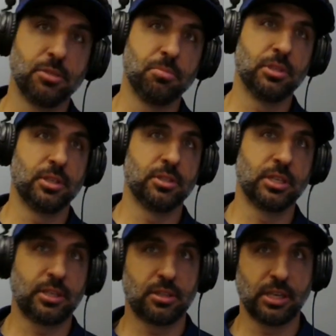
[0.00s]

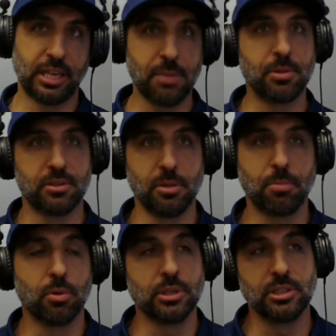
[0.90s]
to keep it
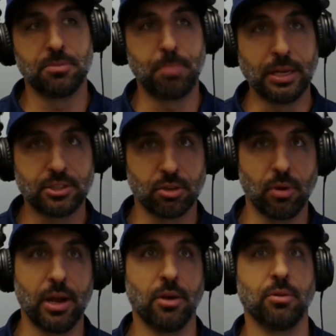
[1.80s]
simple, is based
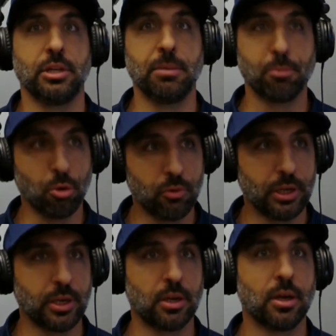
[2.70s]
around
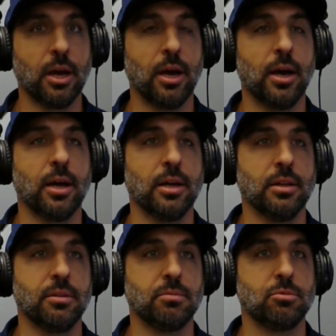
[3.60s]
improving
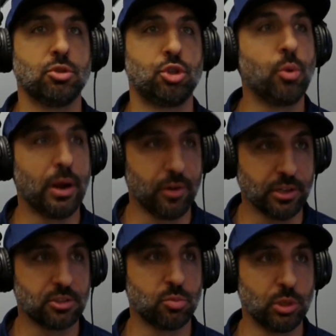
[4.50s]
2
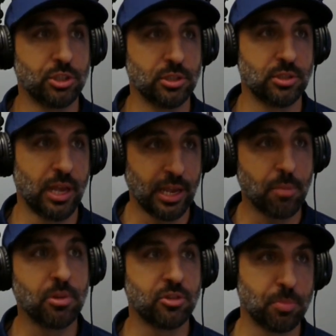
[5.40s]
areas, which is aim
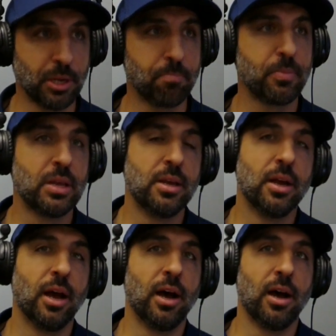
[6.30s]
and speed.
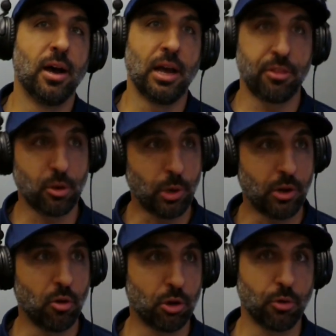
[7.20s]
I think we can
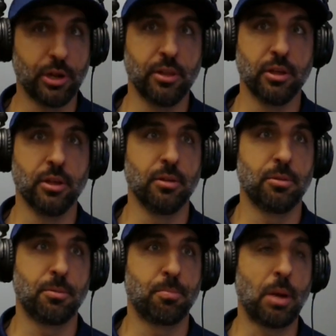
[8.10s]
all agree that
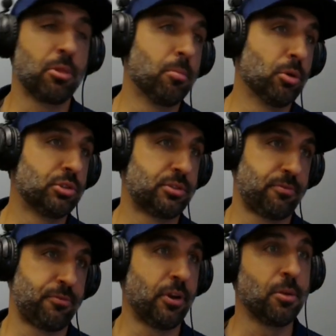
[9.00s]
probably the most
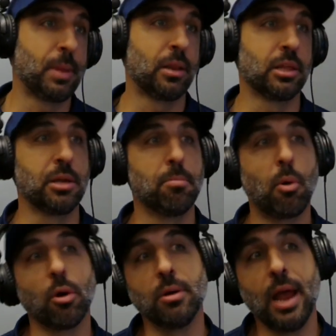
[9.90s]
fundamentally
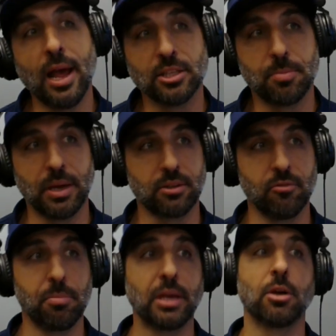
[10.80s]
important aspect
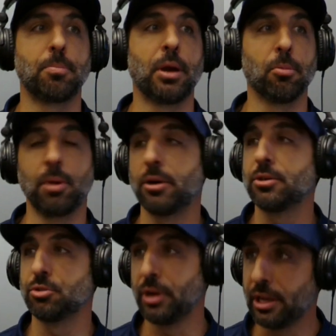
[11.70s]
of being a better putter
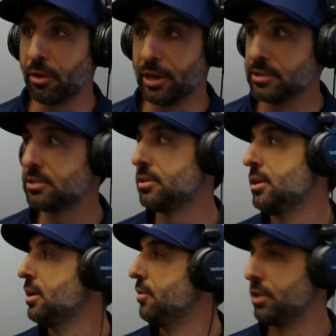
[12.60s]
is reading greens.
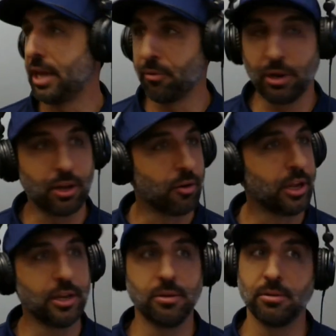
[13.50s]
If you can't read a
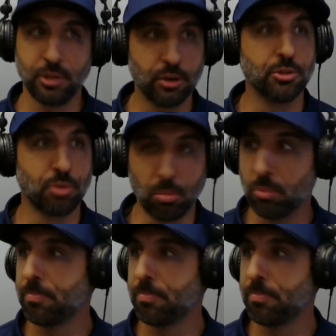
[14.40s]
green, you're in trouble.